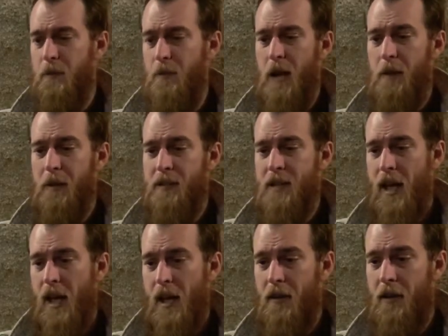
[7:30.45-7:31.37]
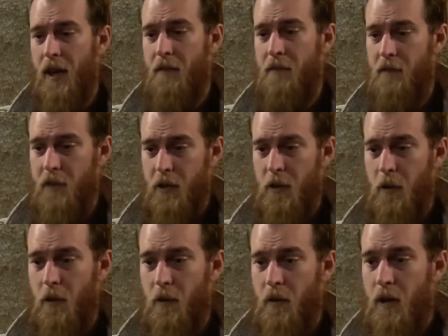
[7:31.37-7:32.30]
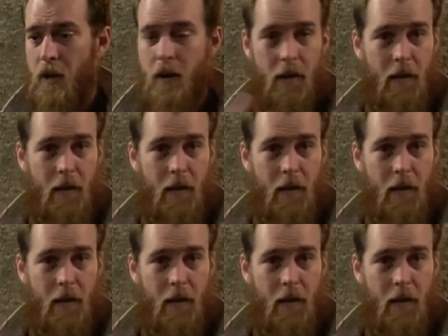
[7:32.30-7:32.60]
To be able to take a vineyard